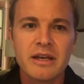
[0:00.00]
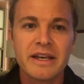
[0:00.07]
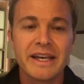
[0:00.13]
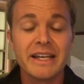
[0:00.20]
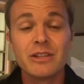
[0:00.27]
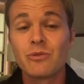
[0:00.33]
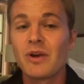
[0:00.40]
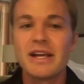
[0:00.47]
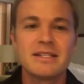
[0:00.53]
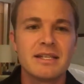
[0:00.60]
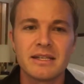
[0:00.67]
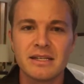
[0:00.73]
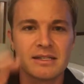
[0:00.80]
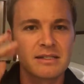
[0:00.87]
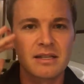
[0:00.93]
In the
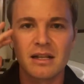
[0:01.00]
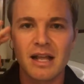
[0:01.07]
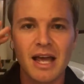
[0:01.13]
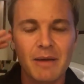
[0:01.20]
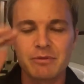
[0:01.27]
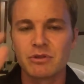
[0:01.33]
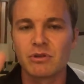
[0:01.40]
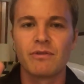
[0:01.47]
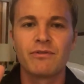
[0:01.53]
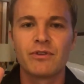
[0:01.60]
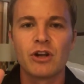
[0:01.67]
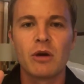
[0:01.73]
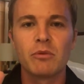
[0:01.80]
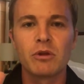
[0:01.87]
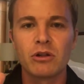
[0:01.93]
racing, he's still absolutely
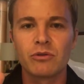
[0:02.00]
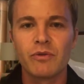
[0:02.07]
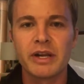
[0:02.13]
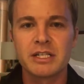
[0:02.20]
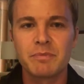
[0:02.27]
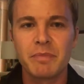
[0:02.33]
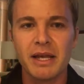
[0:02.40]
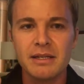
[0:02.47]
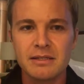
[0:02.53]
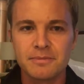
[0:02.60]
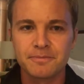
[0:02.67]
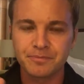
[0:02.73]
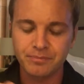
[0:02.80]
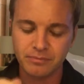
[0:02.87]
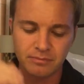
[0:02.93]
phenomenal on race pace,
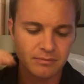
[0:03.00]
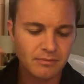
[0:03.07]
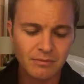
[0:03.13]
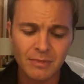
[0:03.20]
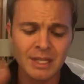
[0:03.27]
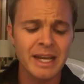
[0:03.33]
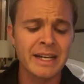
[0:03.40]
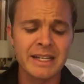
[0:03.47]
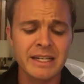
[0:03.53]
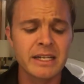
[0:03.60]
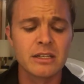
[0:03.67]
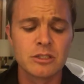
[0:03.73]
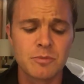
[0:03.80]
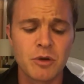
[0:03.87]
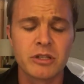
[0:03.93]
and he
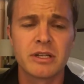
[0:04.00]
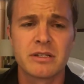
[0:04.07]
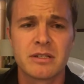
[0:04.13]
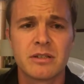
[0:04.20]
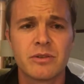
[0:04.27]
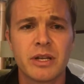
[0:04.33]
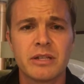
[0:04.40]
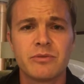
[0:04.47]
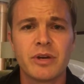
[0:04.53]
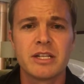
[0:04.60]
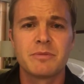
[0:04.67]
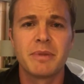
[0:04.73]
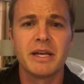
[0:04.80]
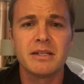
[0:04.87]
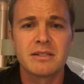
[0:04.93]
kills Bottas in race
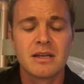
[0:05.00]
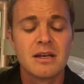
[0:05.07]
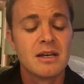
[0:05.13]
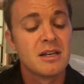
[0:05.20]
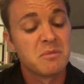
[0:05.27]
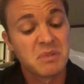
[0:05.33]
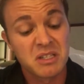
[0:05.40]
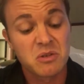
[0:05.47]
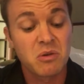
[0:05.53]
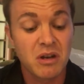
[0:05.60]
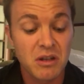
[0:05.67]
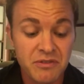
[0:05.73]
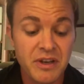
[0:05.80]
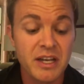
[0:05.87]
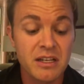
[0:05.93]
pace. But
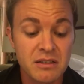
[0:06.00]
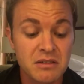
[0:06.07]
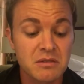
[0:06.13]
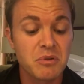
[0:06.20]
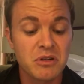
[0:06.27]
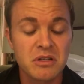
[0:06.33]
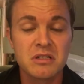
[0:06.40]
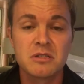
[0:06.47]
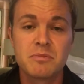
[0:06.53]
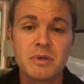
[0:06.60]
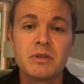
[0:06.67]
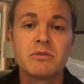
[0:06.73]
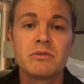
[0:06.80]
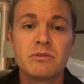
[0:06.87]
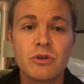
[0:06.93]
qualifying, Bottas has
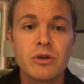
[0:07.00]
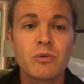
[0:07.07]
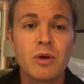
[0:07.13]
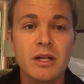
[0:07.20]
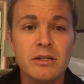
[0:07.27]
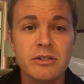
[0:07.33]
been doing well.